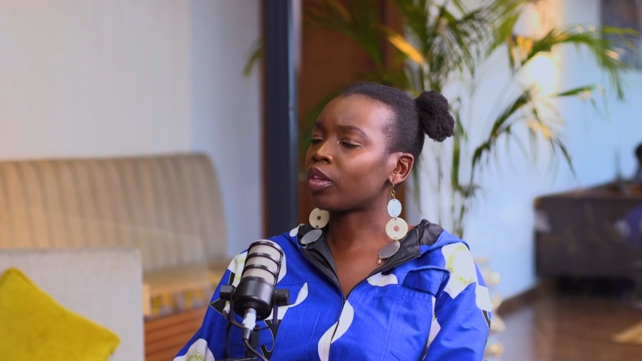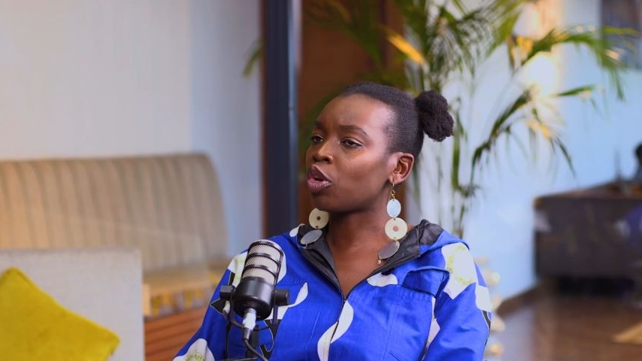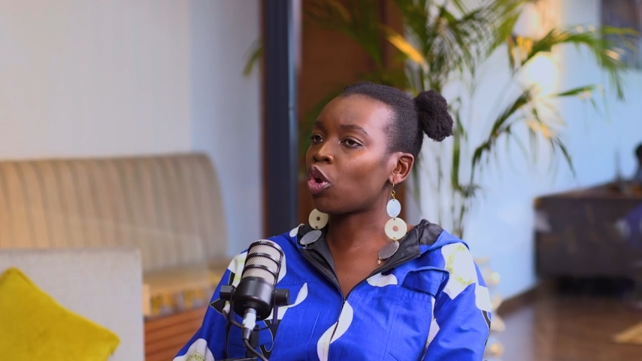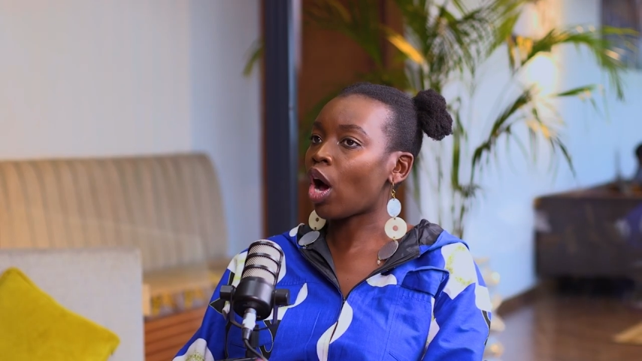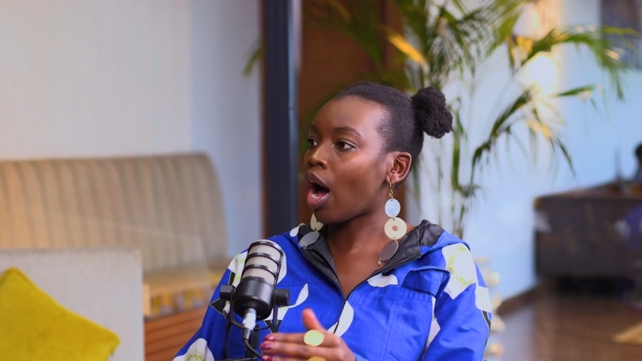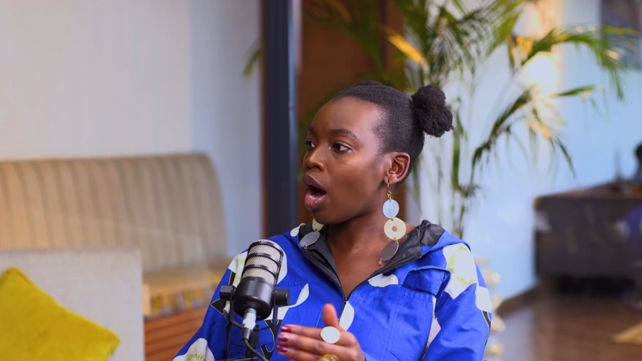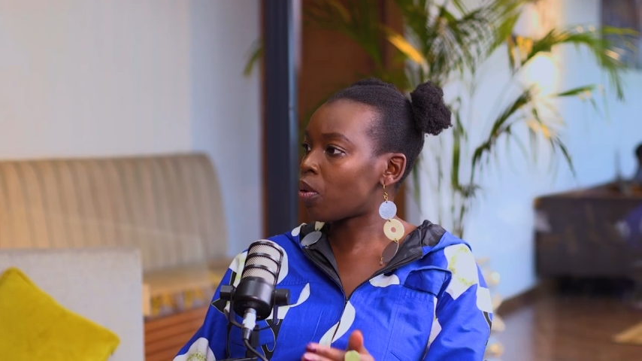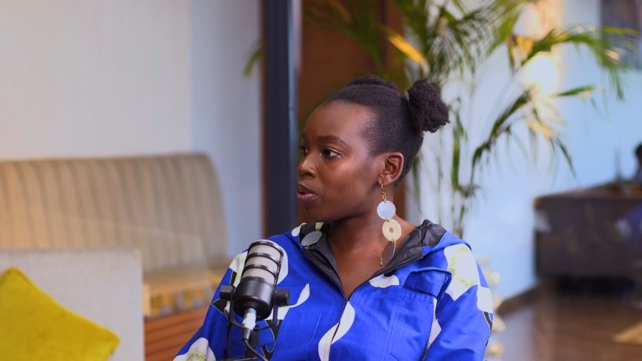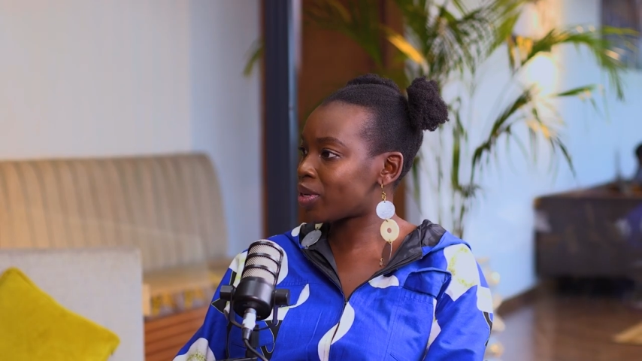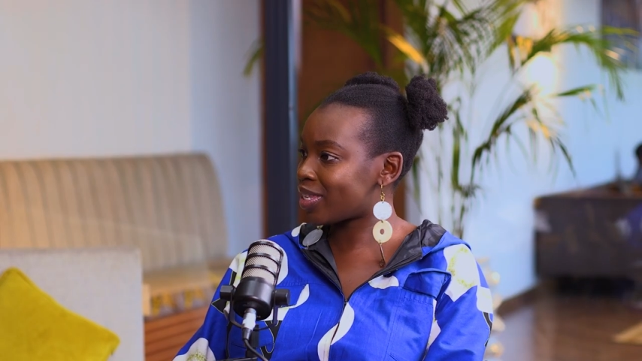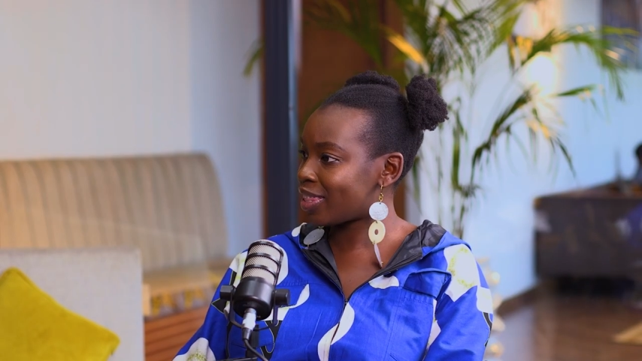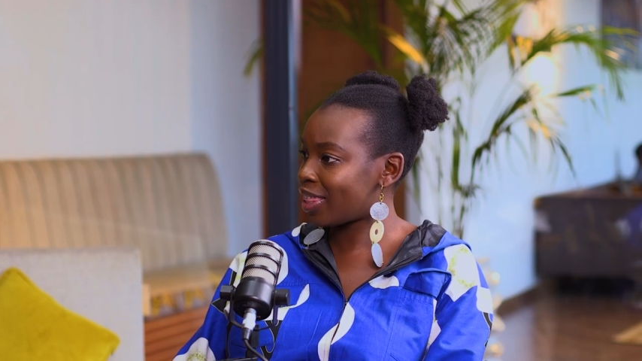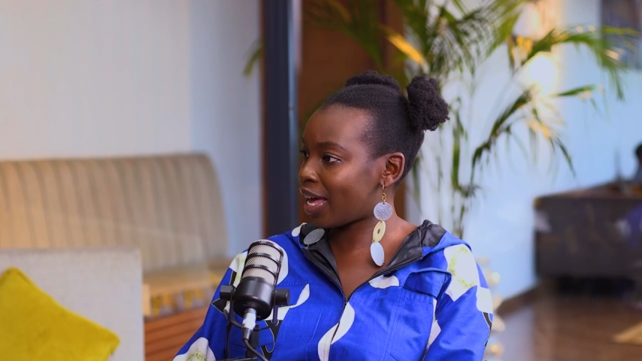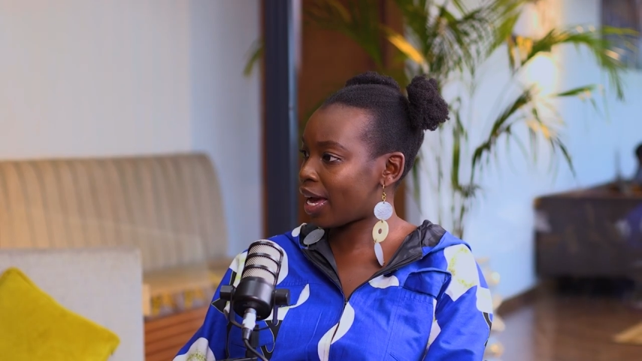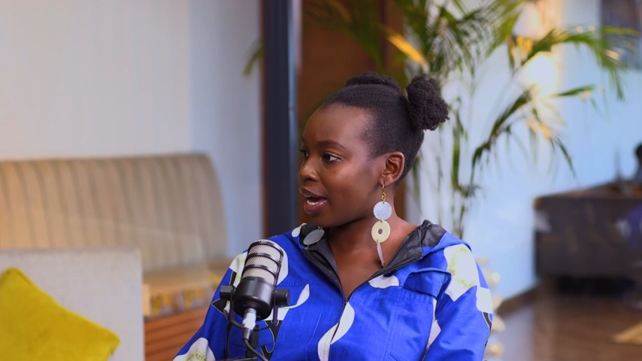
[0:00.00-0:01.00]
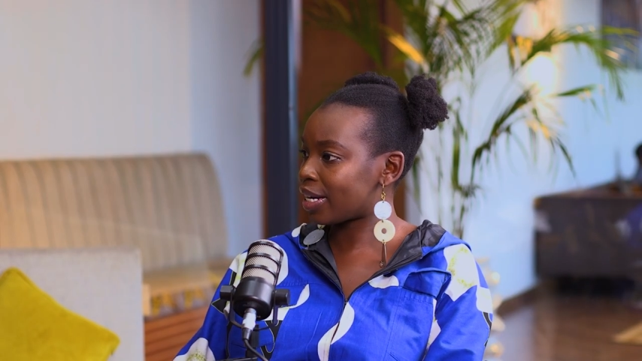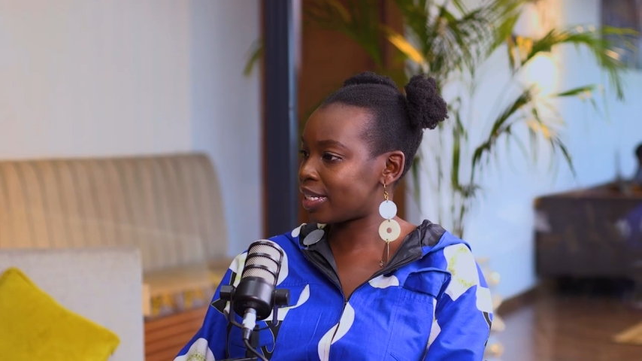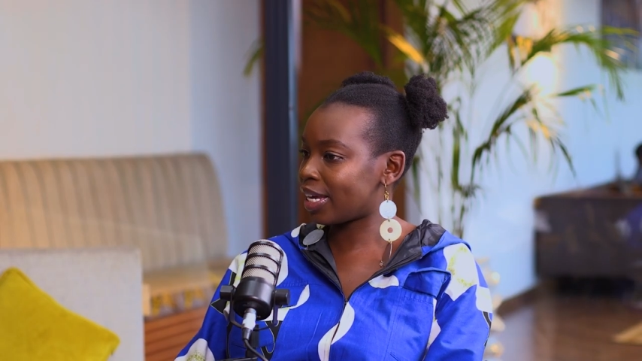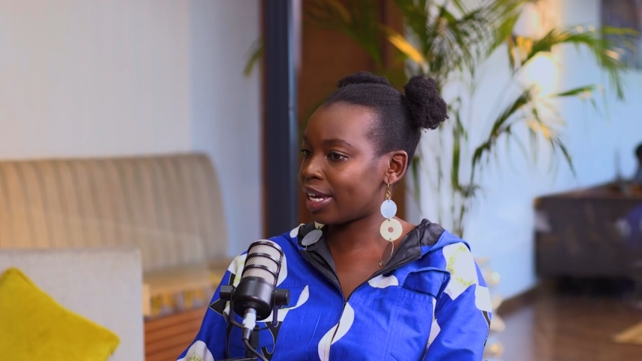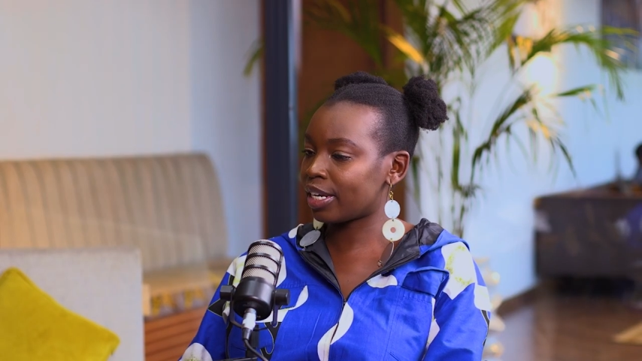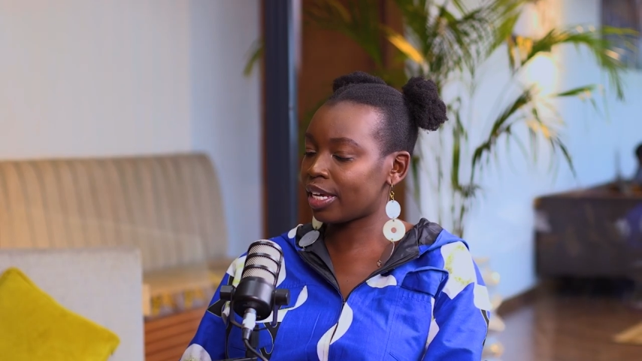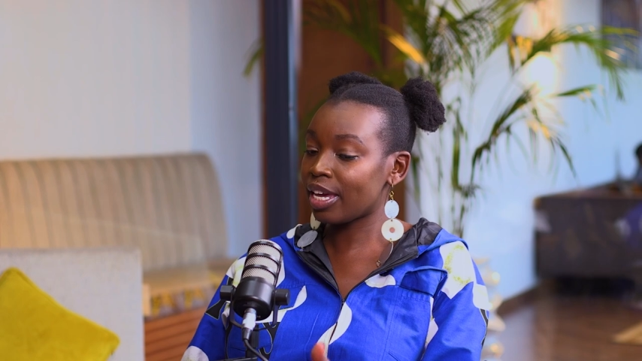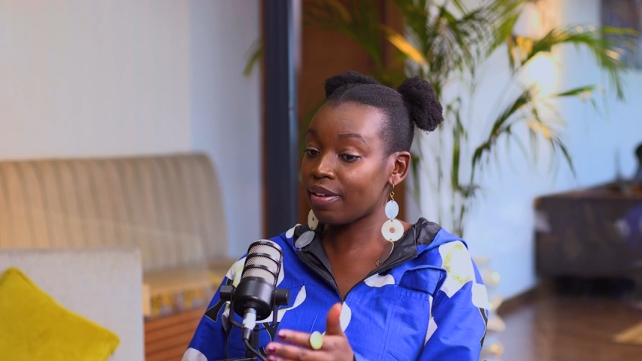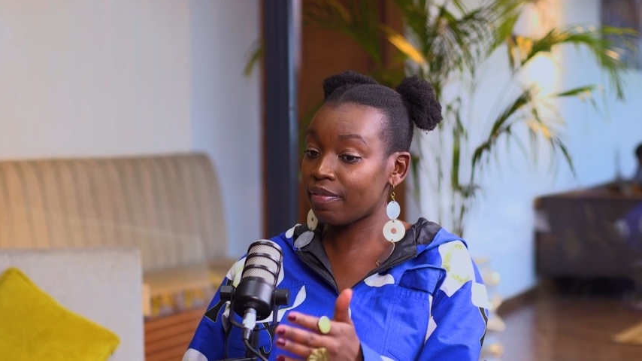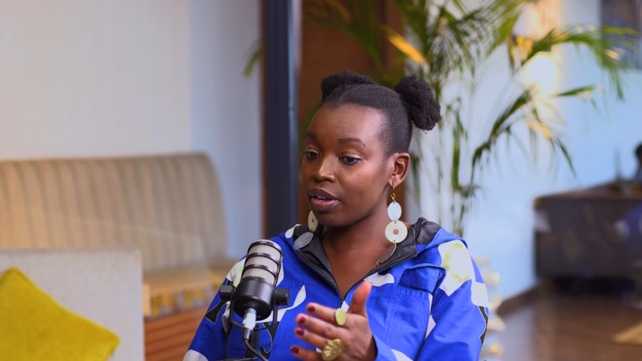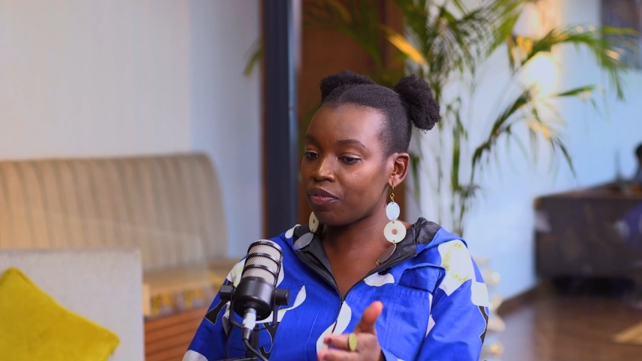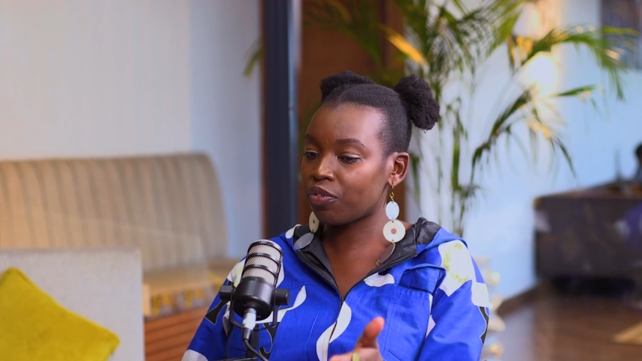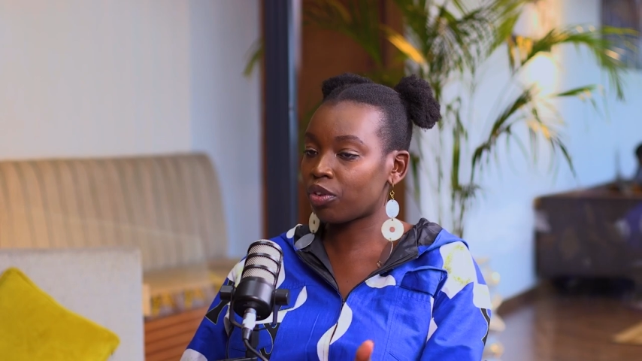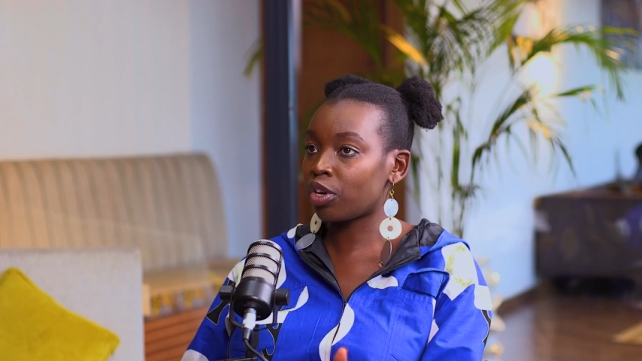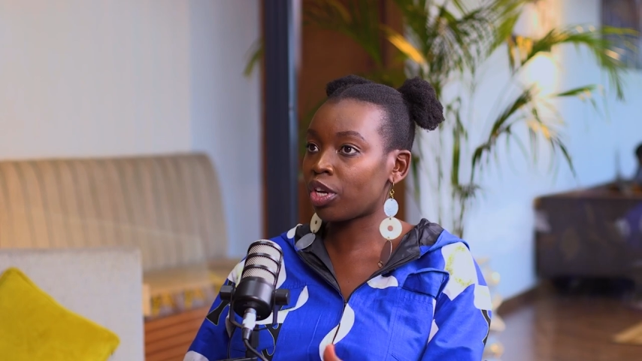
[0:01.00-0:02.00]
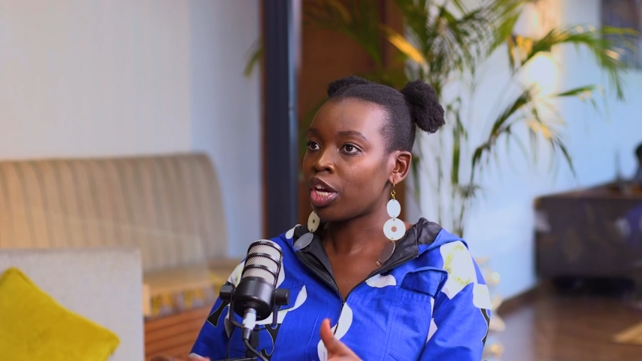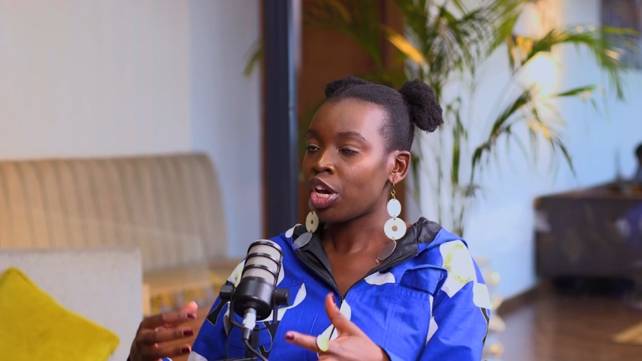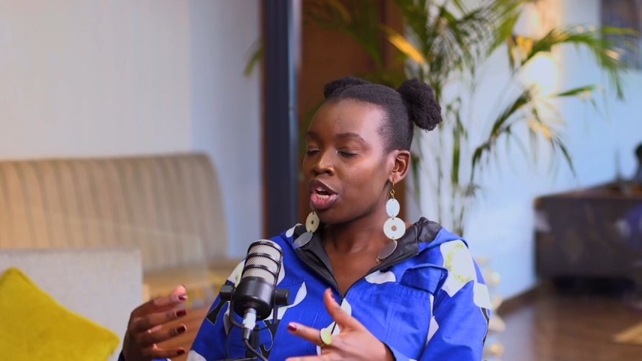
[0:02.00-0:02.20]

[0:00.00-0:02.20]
You know, how was that? And even for